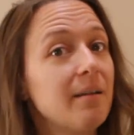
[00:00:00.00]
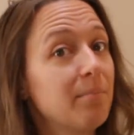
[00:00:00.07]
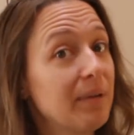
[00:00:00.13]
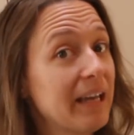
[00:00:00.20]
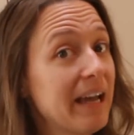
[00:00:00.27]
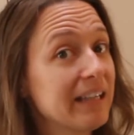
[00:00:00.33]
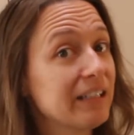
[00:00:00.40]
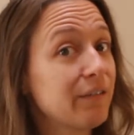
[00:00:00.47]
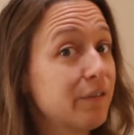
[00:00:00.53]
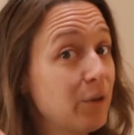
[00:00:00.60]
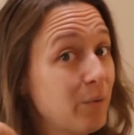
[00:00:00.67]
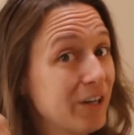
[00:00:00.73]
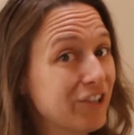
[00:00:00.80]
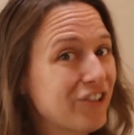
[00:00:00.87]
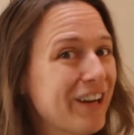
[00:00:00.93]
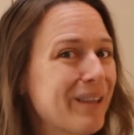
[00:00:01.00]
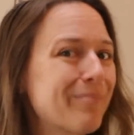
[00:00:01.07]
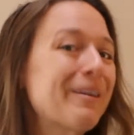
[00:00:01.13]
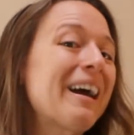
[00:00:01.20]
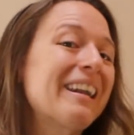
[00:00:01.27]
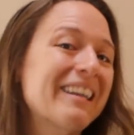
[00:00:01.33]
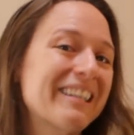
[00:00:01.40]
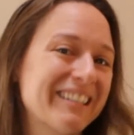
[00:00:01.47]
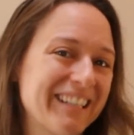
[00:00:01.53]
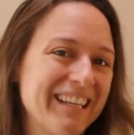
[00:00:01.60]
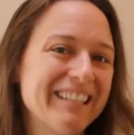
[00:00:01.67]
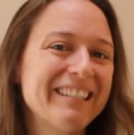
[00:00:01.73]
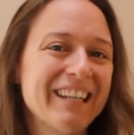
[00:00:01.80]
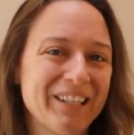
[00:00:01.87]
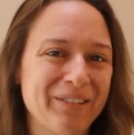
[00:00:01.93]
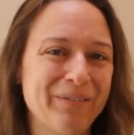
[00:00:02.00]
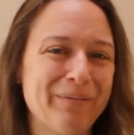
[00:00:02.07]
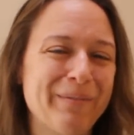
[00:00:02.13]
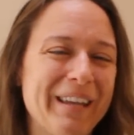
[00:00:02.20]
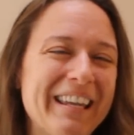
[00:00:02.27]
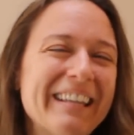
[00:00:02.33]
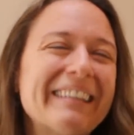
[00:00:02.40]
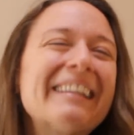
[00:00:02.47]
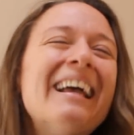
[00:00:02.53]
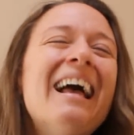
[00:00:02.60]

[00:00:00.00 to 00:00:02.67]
P.S. If you want to try the products, get in touch with me.